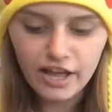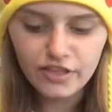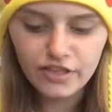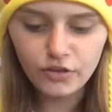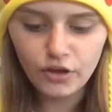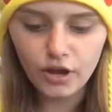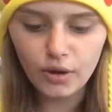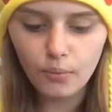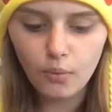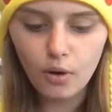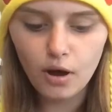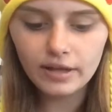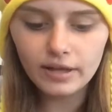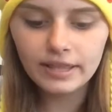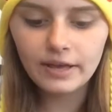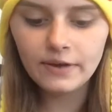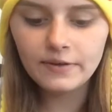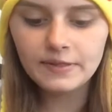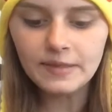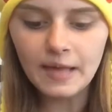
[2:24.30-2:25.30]
So I walked
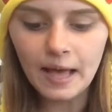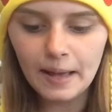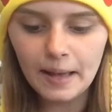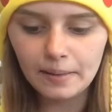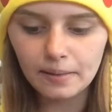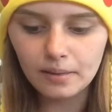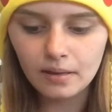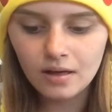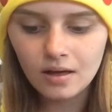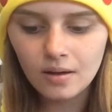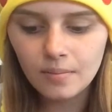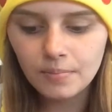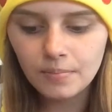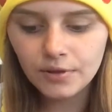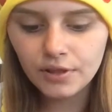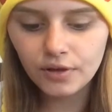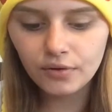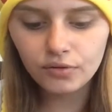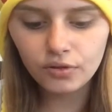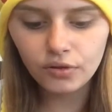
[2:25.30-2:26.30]
outside,
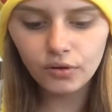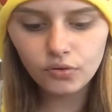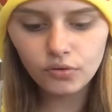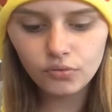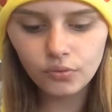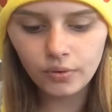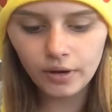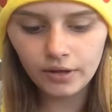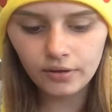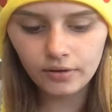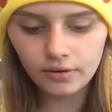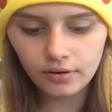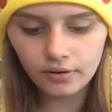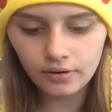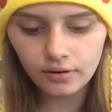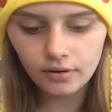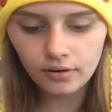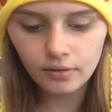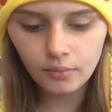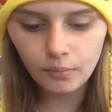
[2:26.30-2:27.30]
but those two
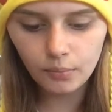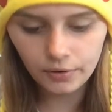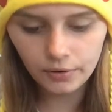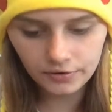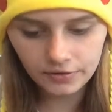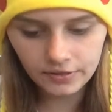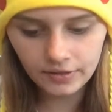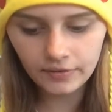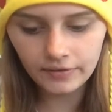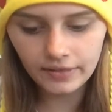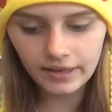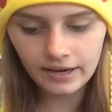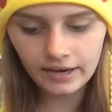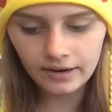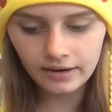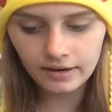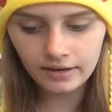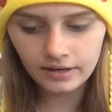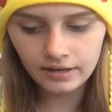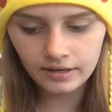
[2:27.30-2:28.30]
trainers were still
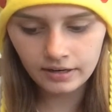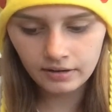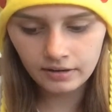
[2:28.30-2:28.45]
there.